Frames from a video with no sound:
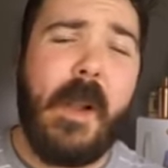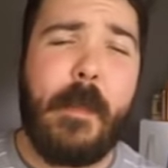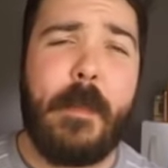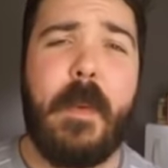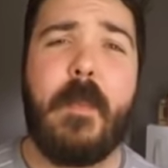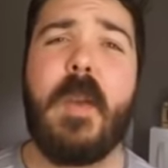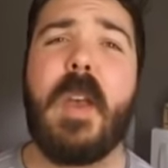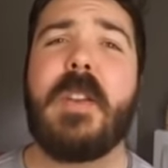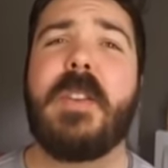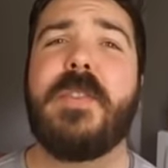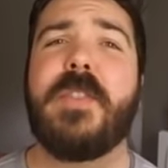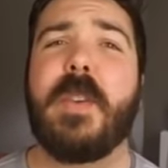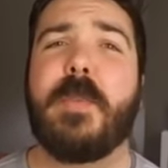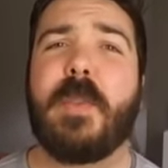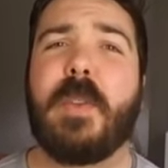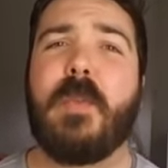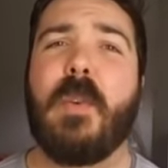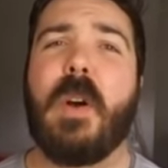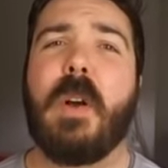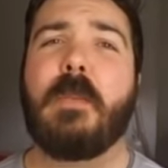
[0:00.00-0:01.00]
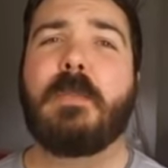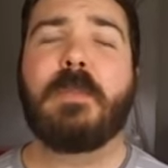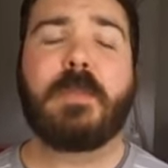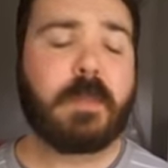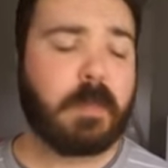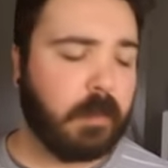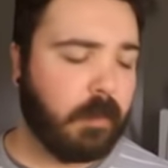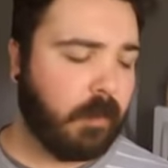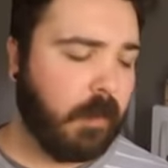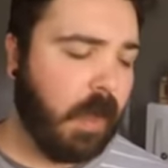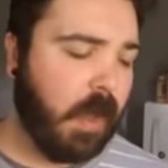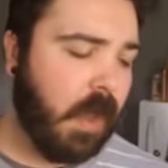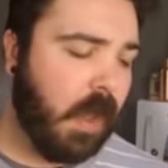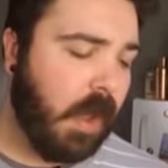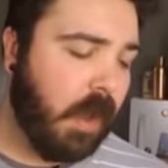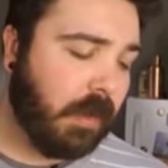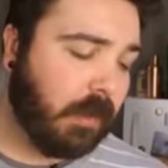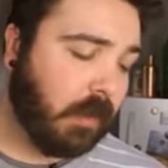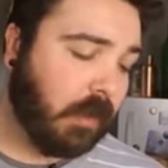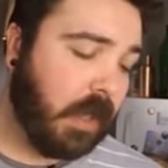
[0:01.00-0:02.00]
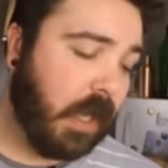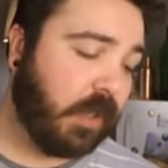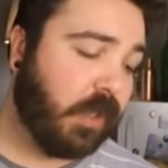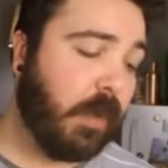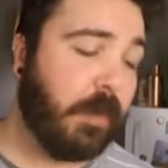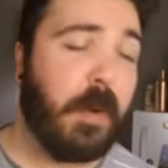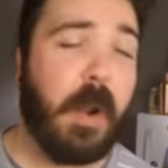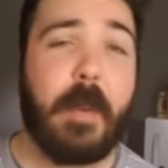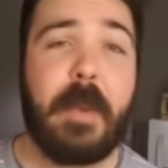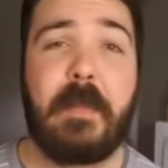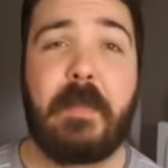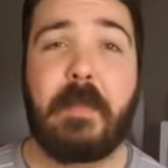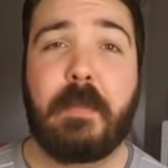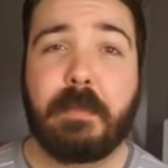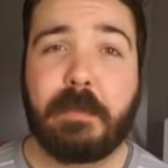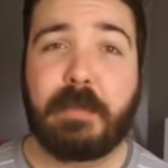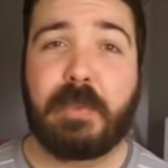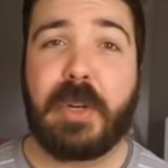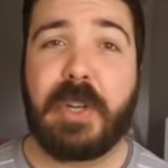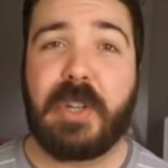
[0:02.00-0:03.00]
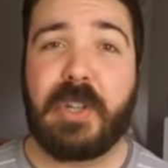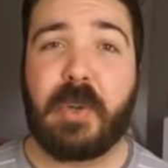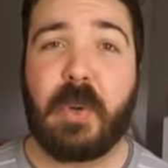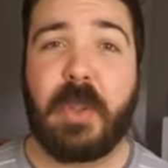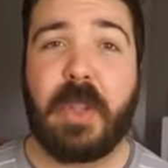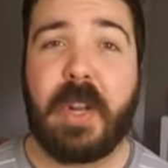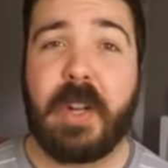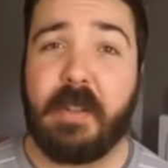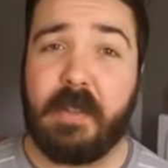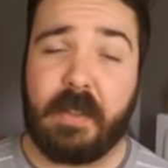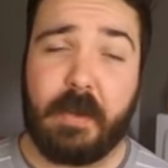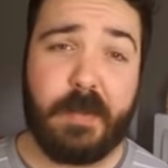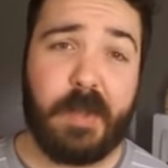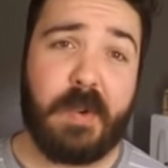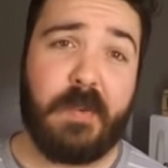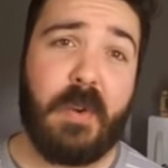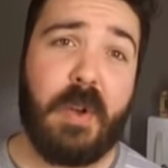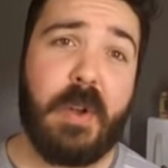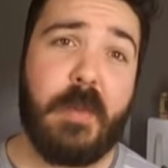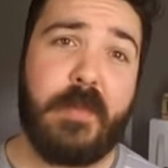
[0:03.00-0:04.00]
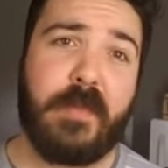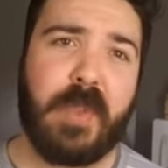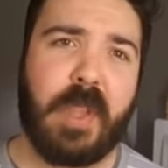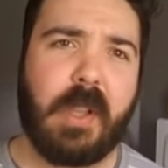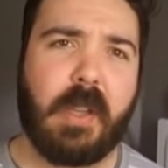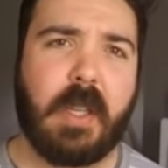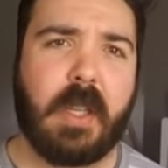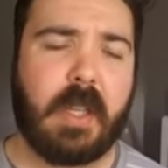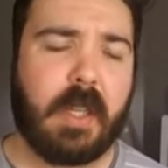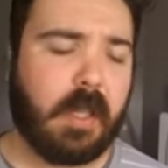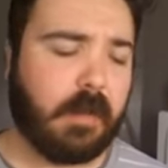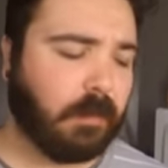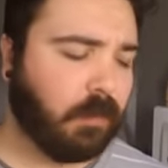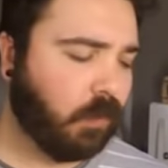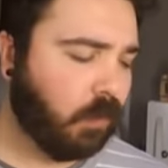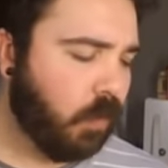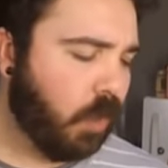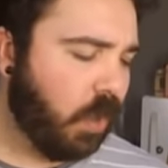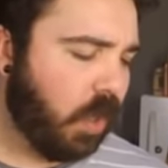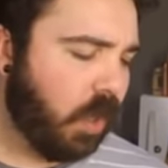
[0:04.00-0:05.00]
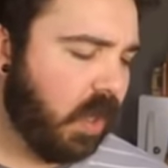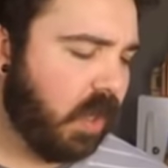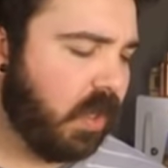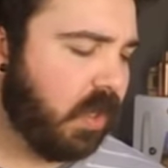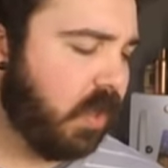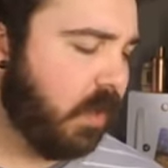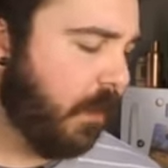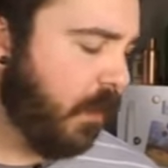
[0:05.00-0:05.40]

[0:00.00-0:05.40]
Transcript: Maybe I did something wrong. Actually, I'm probably pretty sure that I did something wrong because